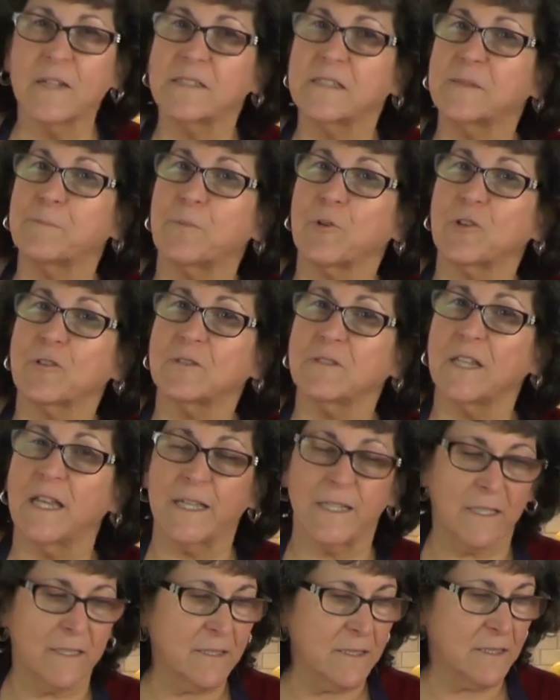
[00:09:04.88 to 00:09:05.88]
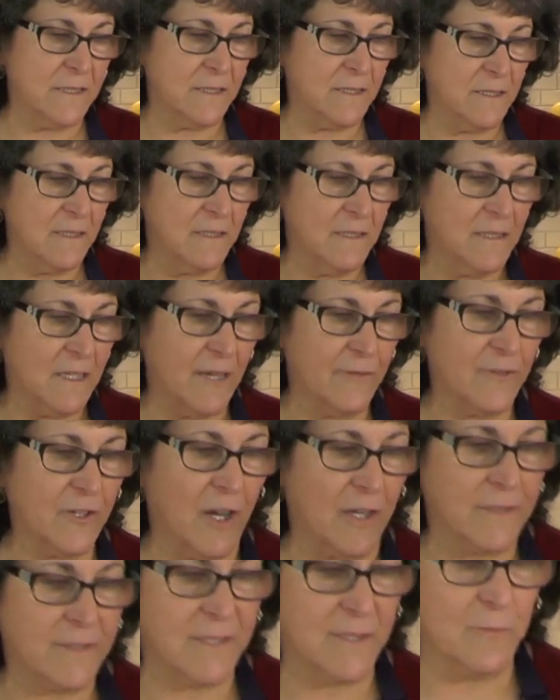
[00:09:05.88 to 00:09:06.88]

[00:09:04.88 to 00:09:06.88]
iceberg lettuce. I've got